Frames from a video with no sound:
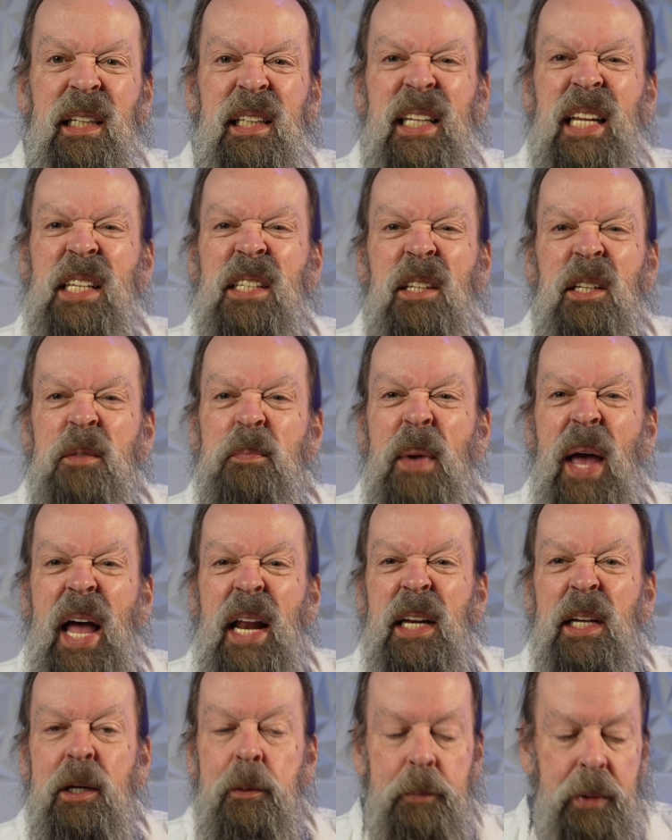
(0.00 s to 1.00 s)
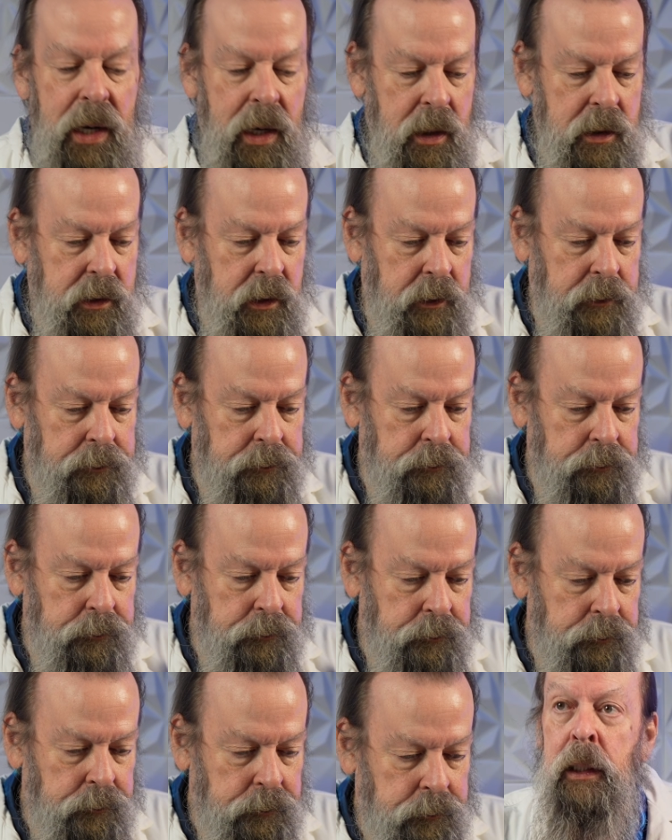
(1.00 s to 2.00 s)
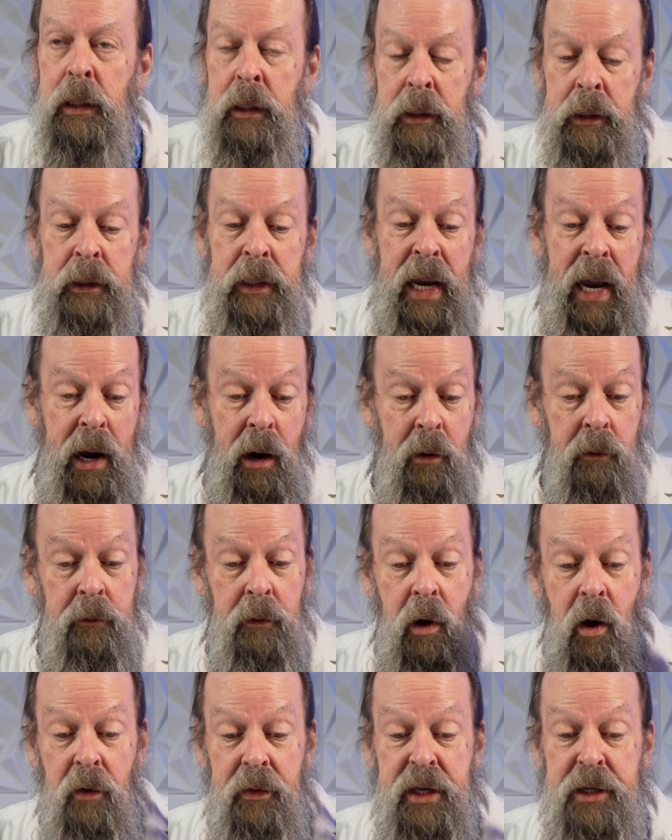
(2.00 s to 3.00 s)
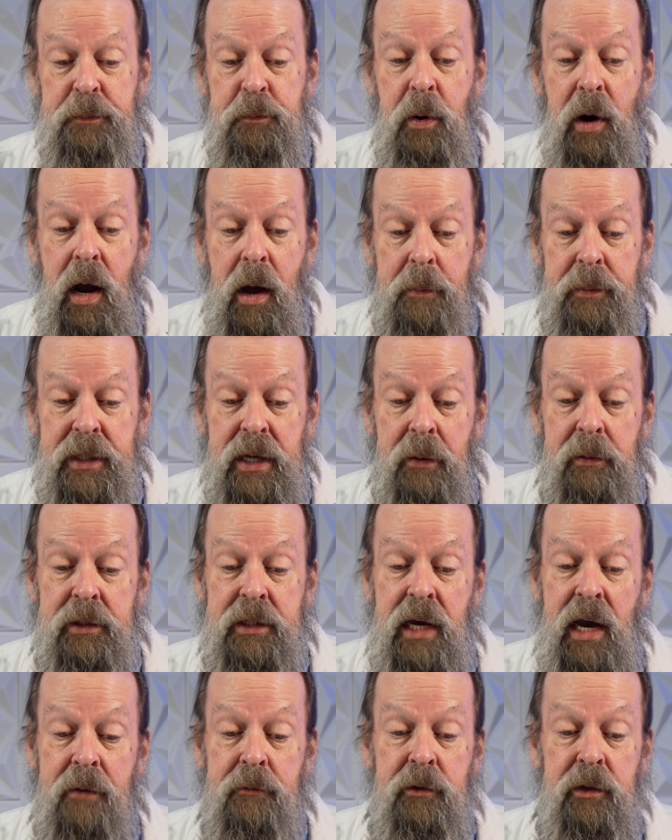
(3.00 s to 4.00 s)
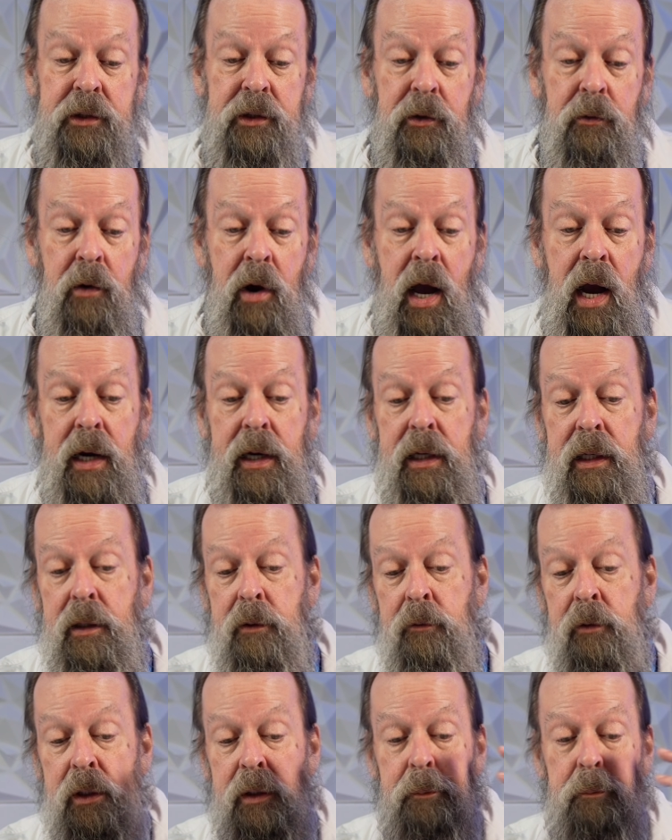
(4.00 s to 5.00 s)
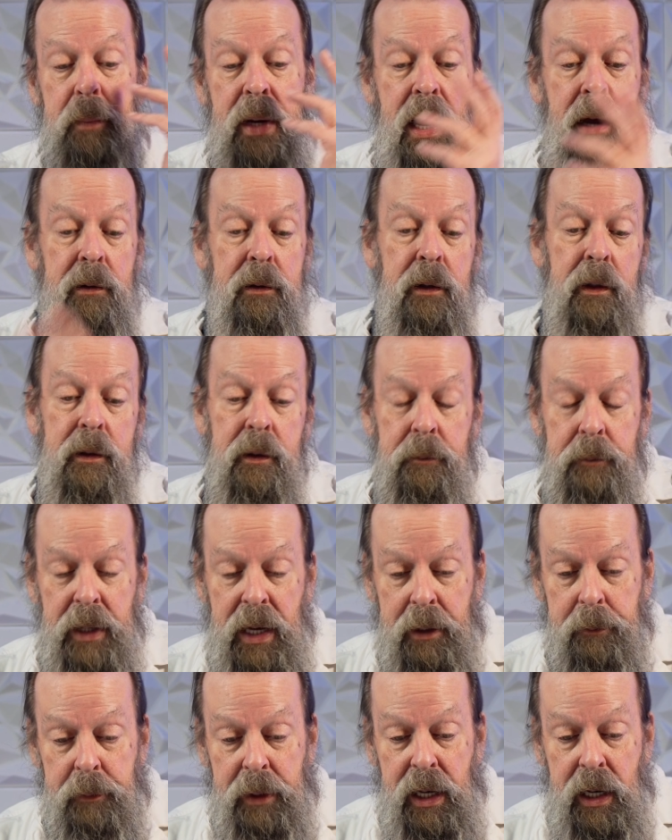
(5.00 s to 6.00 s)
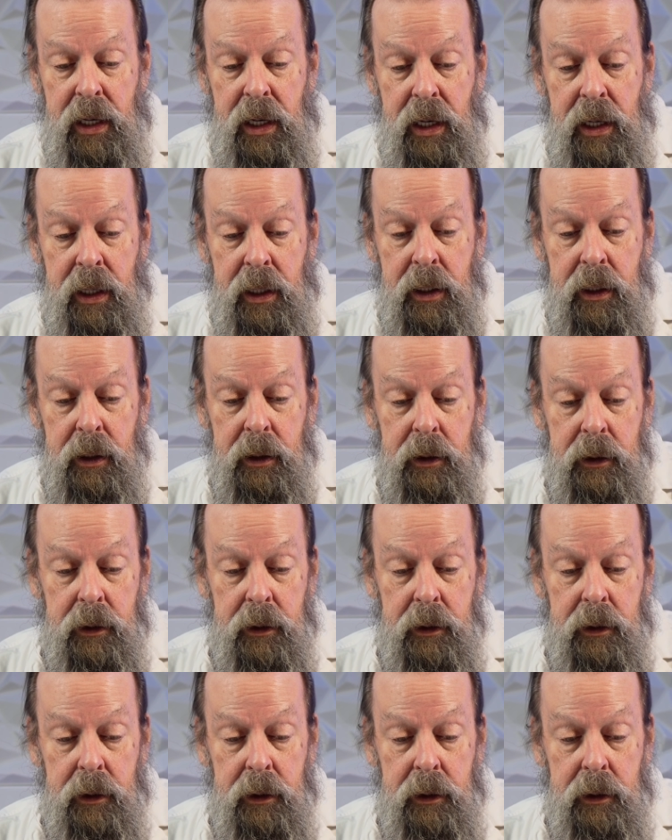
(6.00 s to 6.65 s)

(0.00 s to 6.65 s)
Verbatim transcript: This looks bad in comparison. Now, all these problems I was having with the Rocket, it wouldn't mount on the Mac Mini.